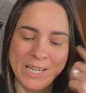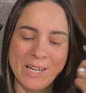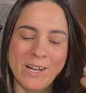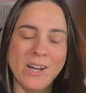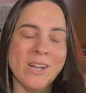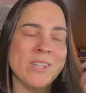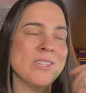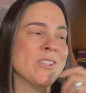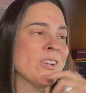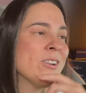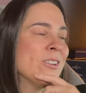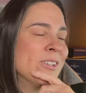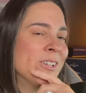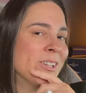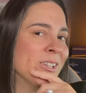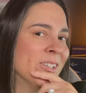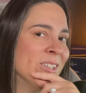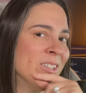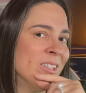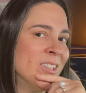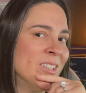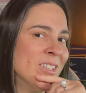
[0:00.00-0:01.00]
I don't
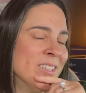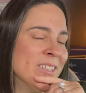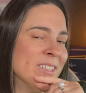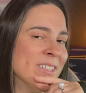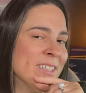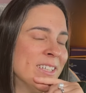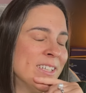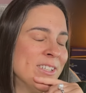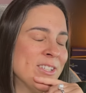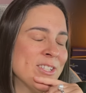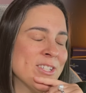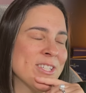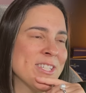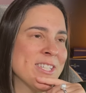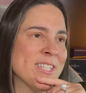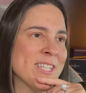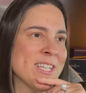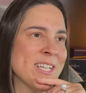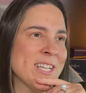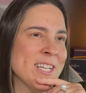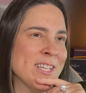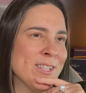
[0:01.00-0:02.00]
know. I
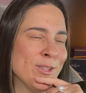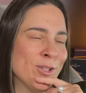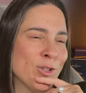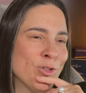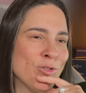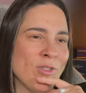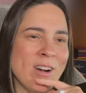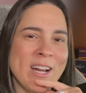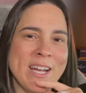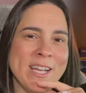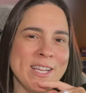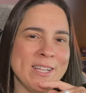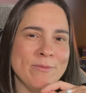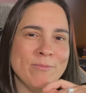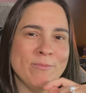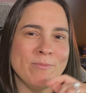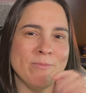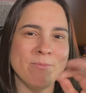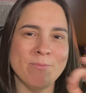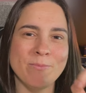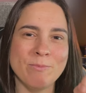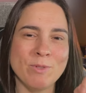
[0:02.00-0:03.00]
just, the gray
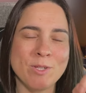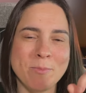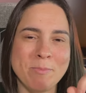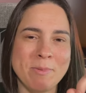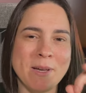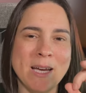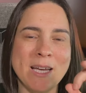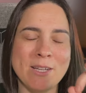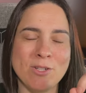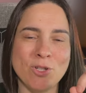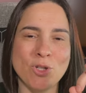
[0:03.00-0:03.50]
was a bad